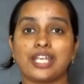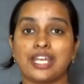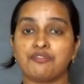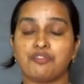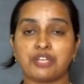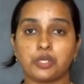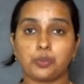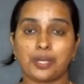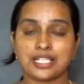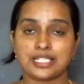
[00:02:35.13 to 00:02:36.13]
in
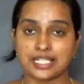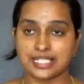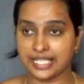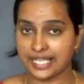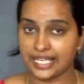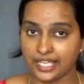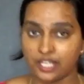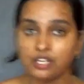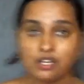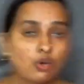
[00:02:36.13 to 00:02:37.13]
1526 CE.
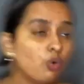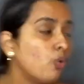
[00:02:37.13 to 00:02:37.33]
Who